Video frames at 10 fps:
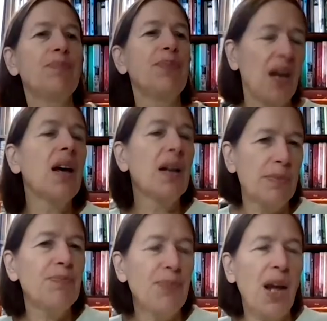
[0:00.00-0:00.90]
Yeah.
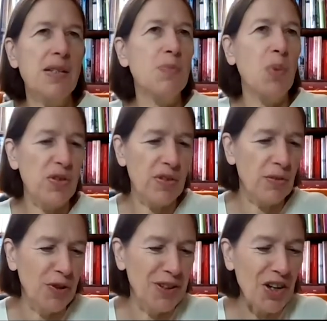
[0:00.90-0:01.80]
I suppose
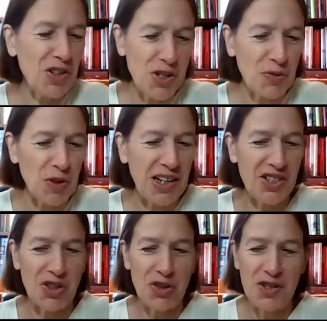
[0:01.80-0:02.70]
for lots of
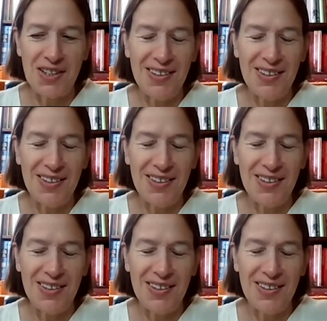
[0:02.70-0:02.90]
writers,